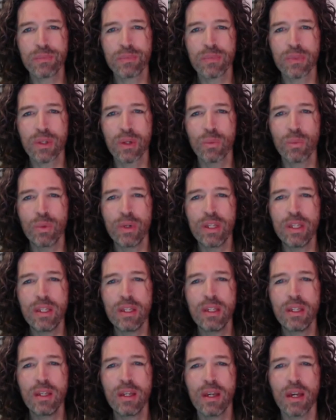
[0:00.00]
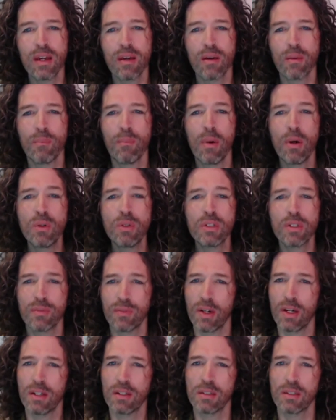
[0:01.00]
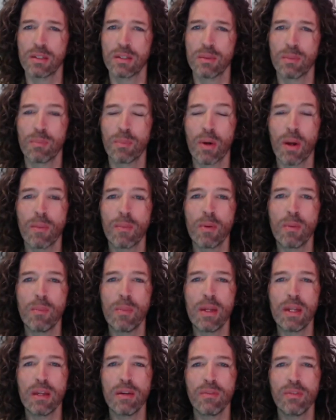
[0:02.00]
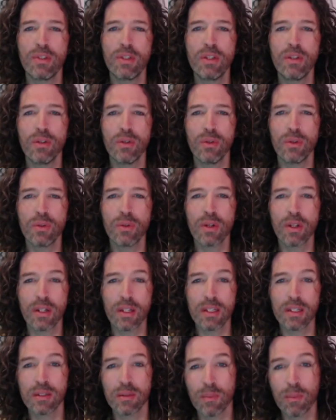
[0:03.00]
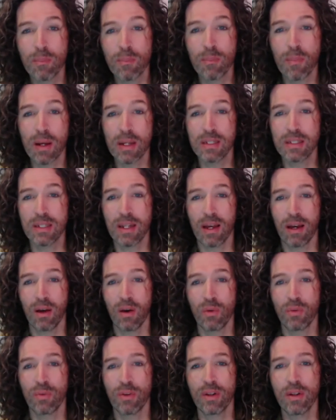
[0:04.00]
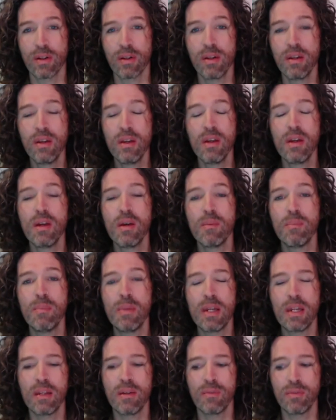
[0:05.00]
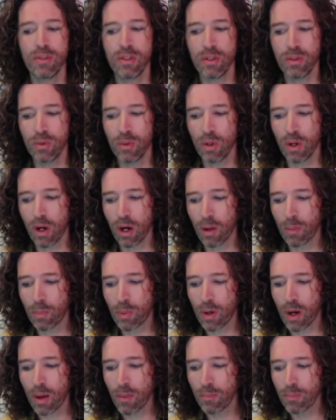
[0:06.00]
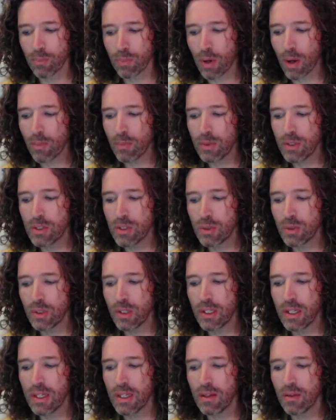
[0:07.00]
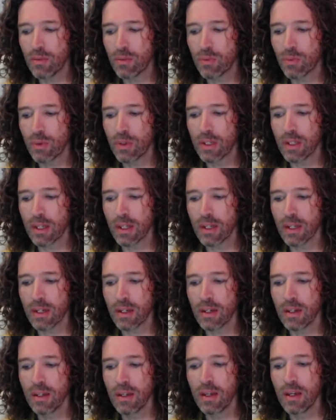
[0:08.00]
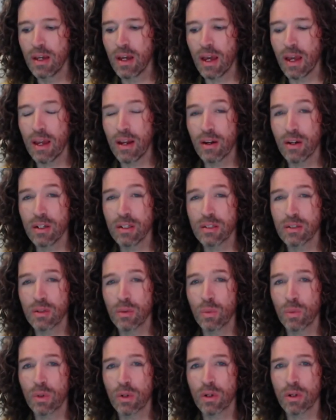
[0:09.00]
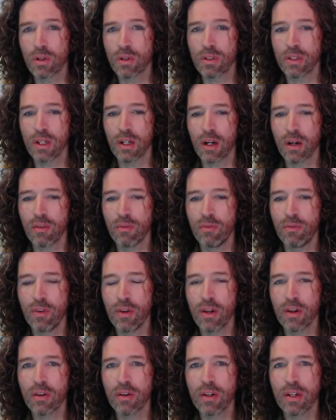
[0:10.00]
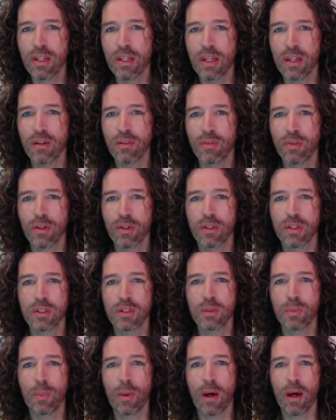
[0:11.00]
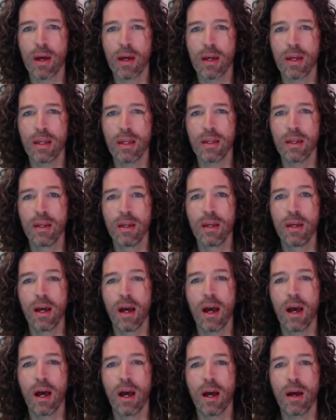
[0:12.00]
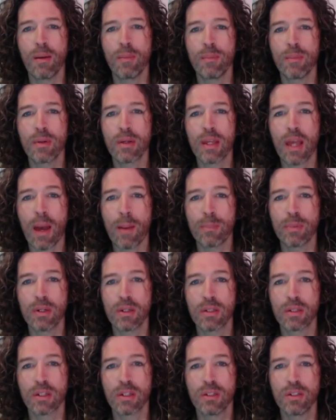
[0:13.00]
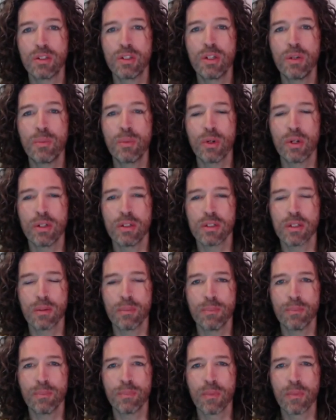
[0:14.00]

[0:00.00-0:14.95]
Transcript: we most of us, probably many of you, at least myself, and many of you are pro- probably do live within areas of the world that are very influenced by um, capitalist consumerism